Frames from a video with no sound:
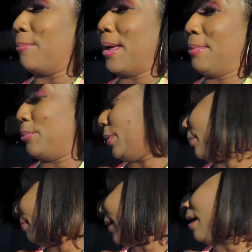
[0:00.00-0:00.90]
baby will
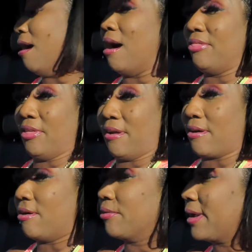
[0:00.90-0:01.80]
be on
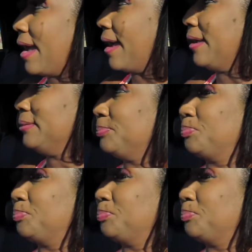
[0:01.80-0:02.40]
there, okay?